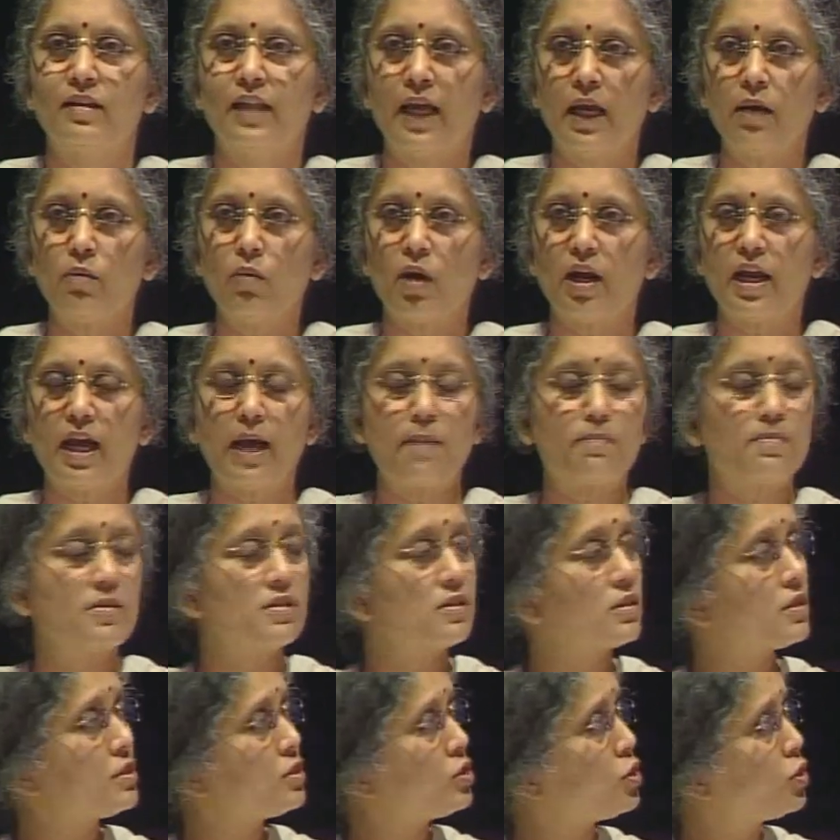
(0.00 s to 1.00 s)
Then what
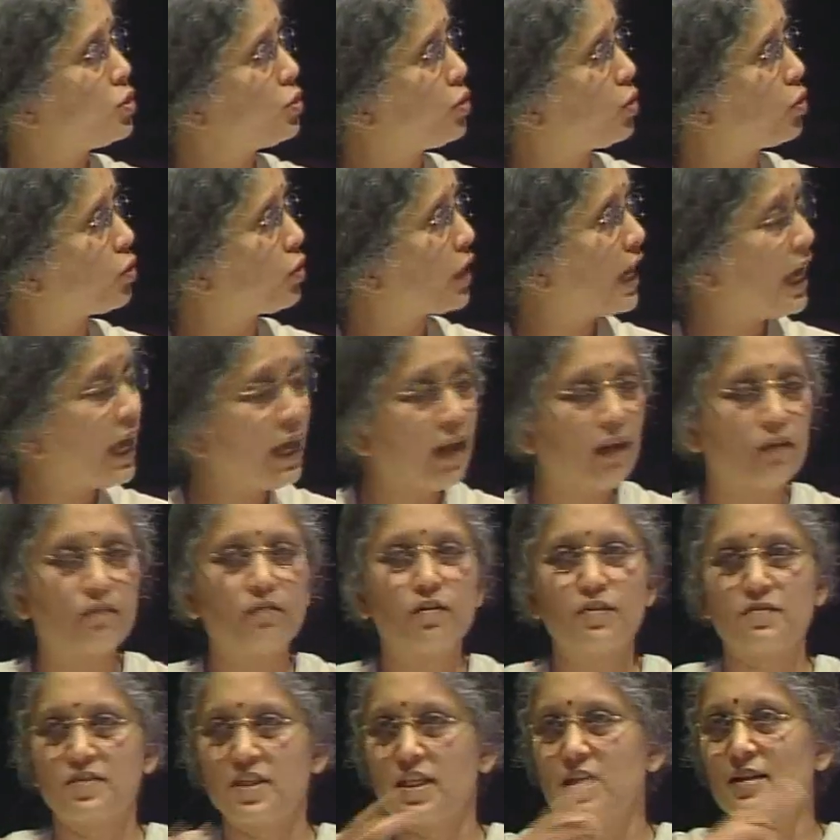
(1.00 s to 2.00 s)
happens is you go to hell,
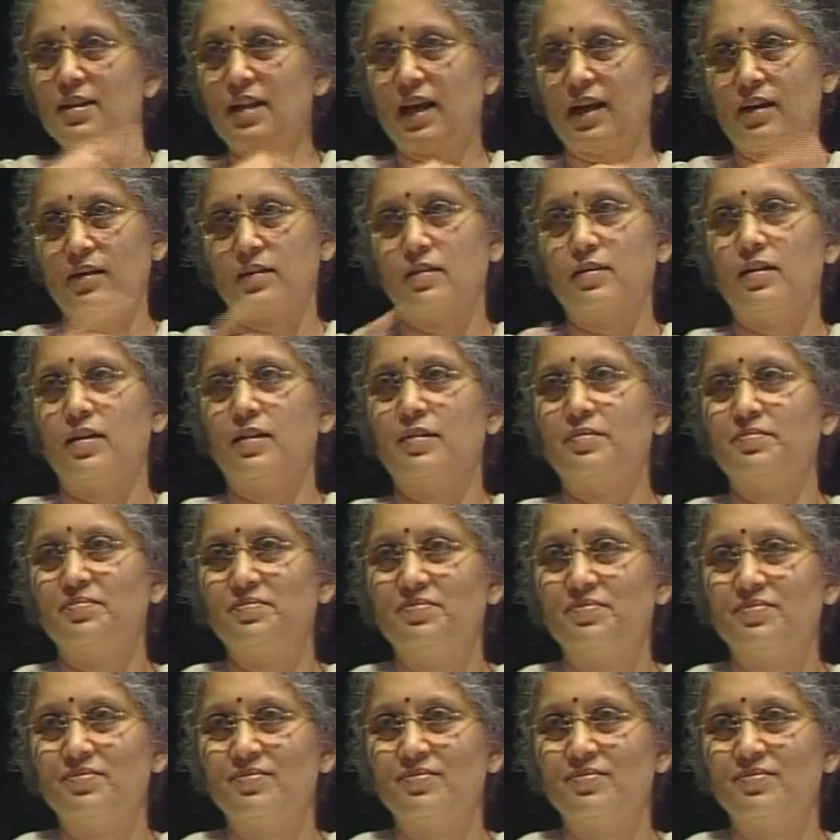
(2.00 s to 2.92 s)
we've seen that earlier.